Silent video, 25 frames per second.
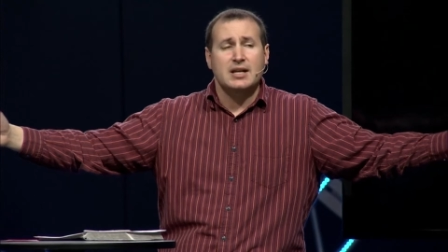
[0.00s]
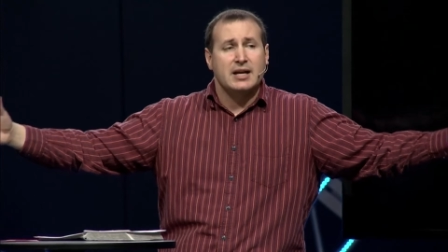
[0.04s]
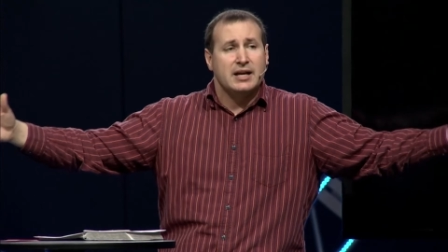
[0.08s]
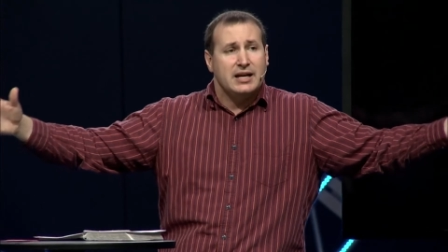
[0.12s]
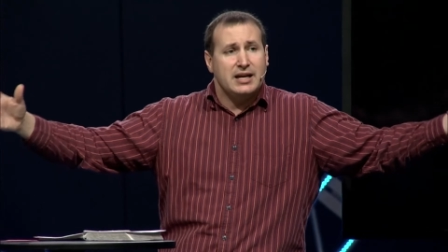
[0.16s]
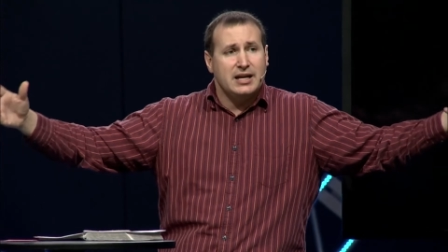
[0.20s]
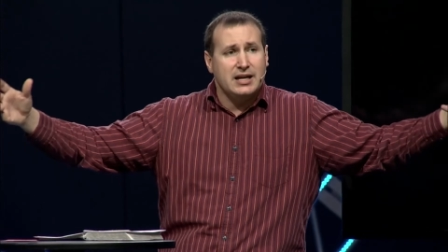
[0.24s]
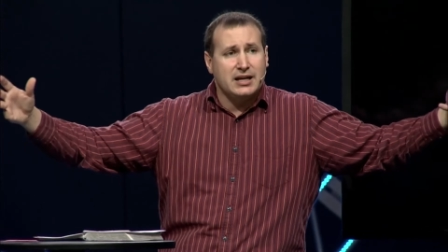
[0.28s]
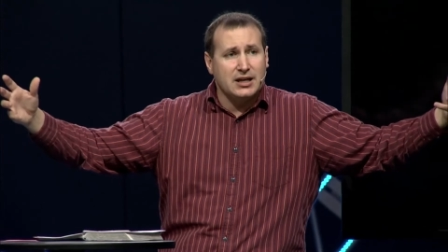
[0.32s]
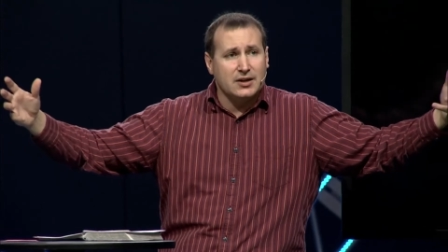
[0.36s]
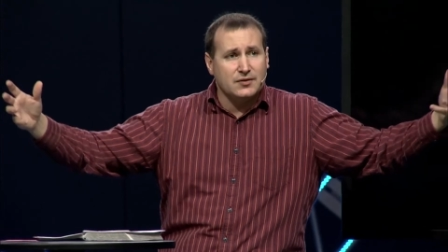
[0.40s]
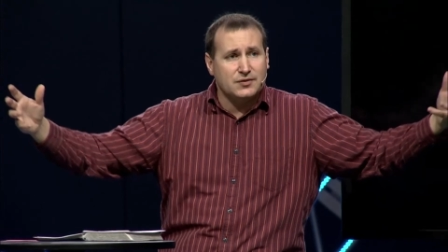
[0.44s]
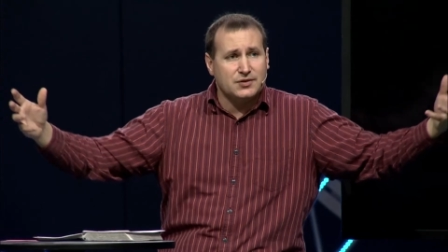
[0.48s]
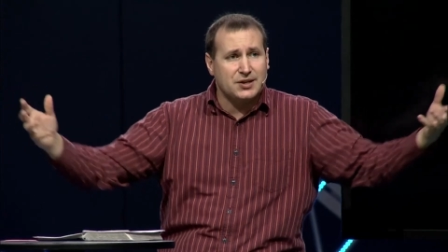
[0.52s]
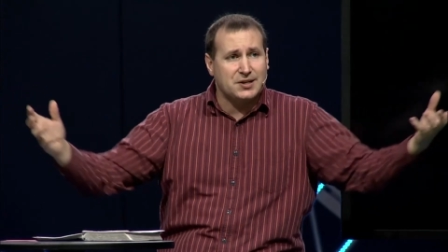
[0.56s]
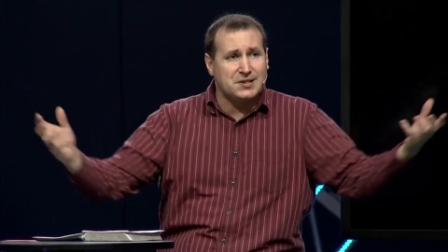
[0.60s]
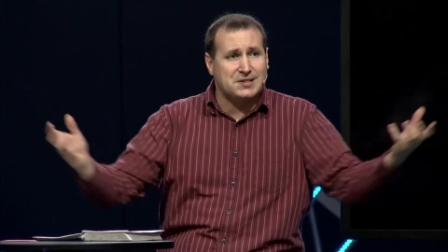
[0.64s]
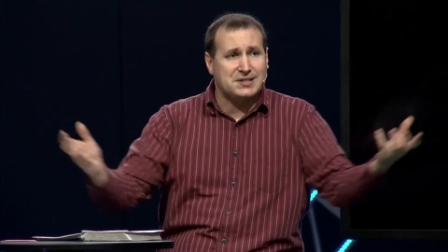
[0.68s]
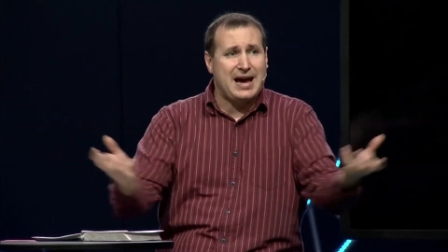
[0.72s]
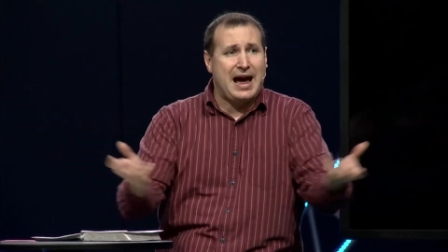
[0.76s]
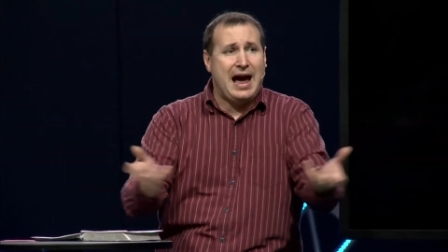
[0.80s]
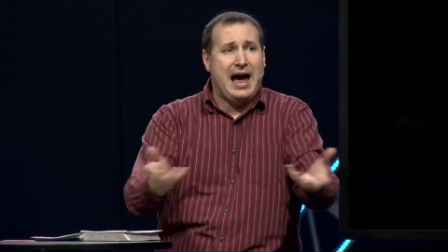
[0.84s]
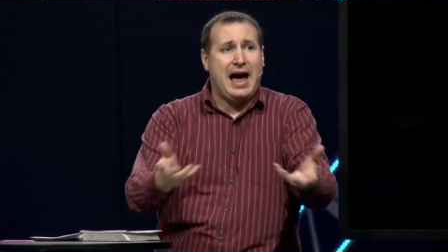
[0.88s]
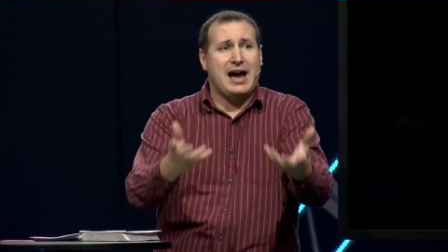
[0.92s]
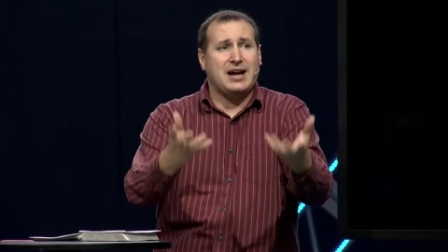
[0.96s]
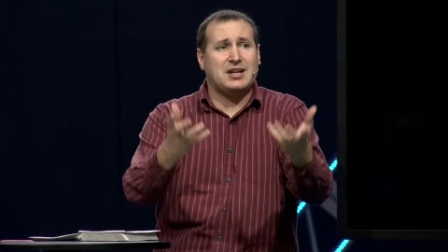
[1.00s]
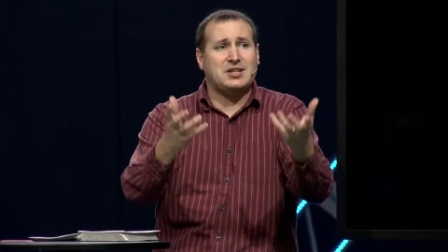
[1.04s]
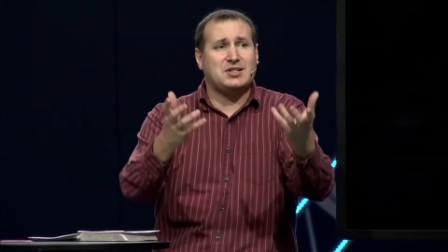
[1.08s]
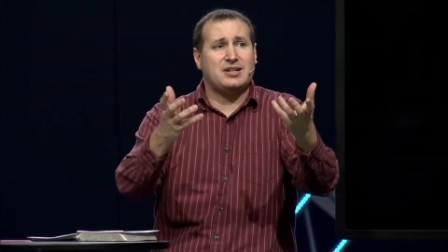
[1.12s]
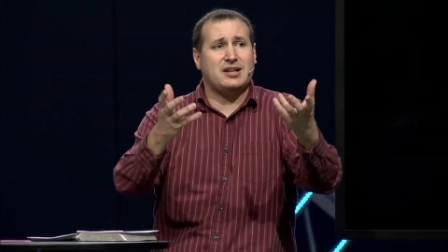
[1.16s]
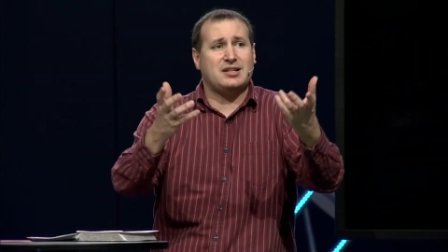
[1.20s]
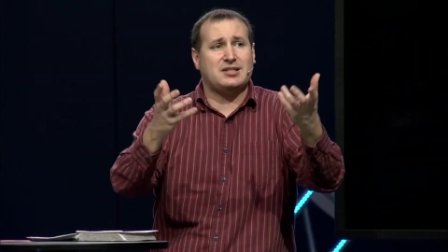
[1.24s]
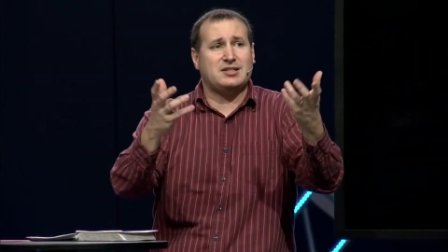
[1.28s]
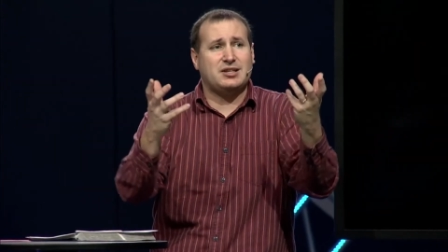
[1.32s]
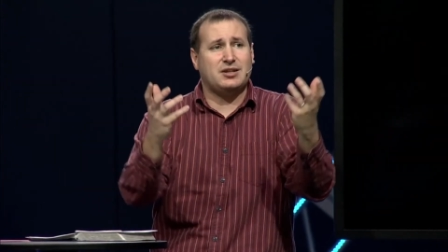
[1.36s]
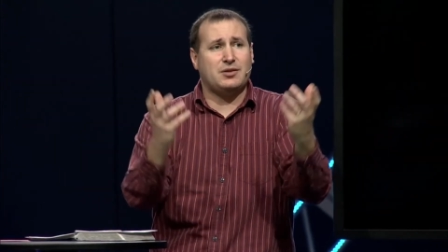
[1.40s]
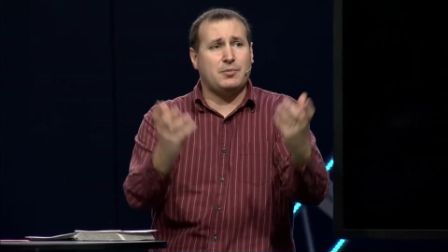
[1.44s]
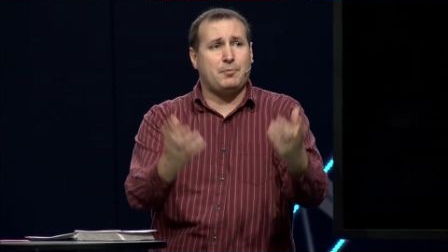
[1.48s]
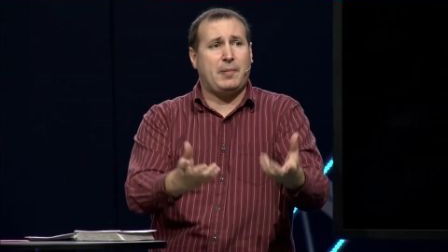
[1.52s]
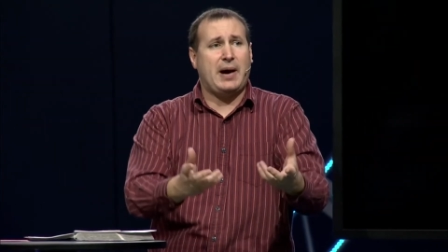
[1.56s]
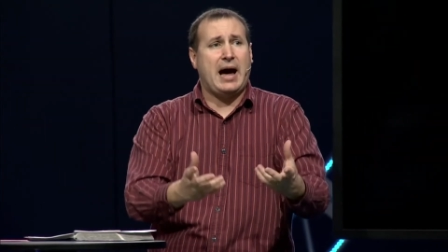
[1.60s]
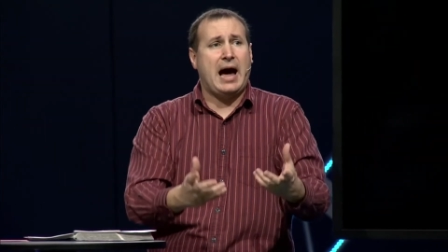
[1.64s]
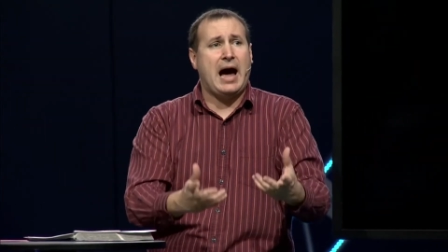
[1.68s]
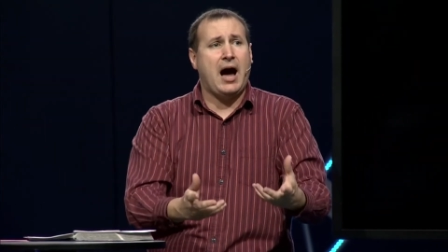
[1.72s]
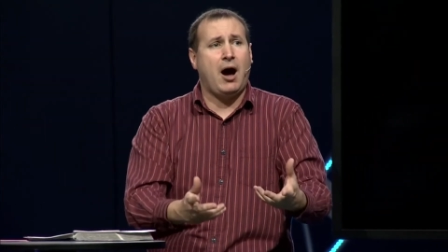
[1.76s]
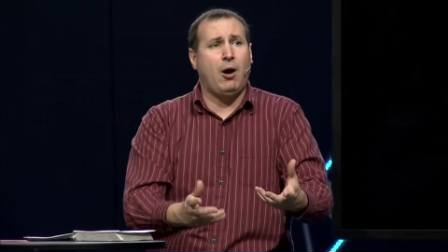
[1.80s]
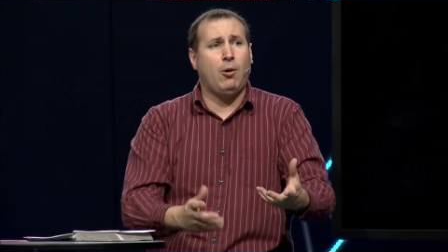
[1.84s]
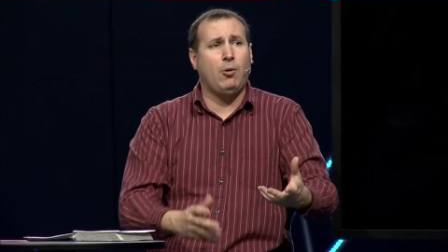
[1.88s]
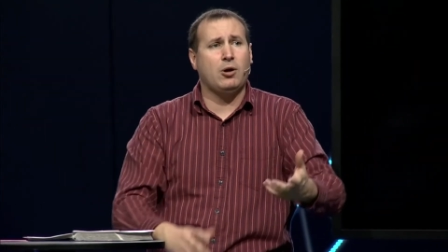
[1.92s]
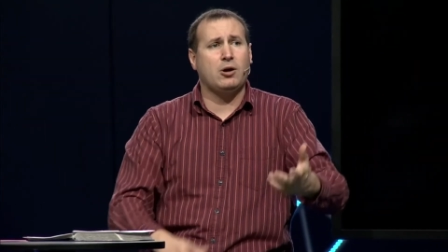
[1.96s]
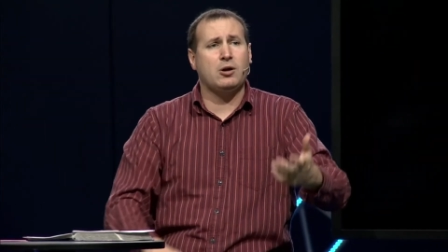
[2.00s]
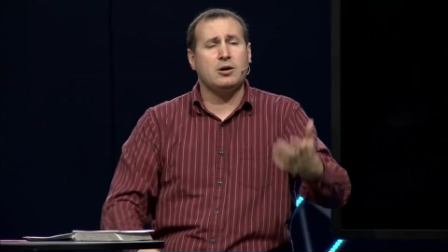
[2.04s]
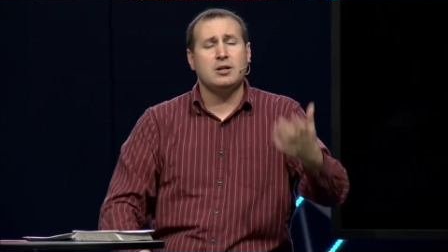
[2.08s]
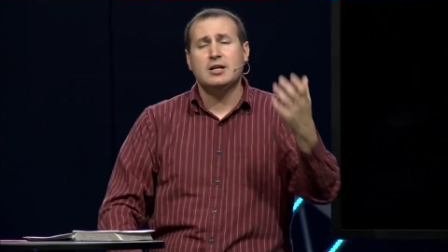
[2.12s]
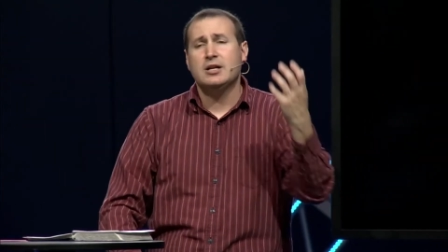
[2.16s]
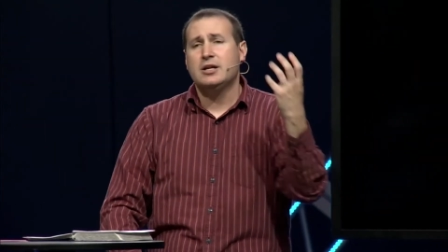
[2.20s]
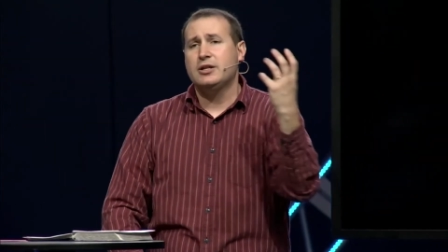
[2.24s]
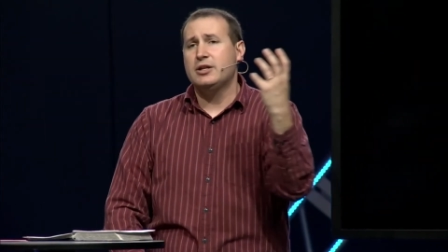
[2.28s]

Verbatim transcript: he gives us access to the power